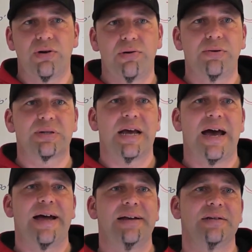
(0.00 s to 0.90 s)
route
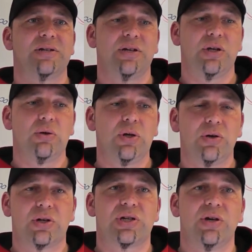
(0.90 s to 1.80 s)
and you
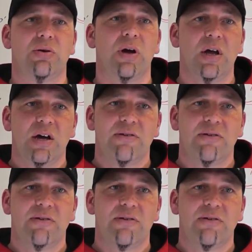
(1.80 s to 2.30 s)
look to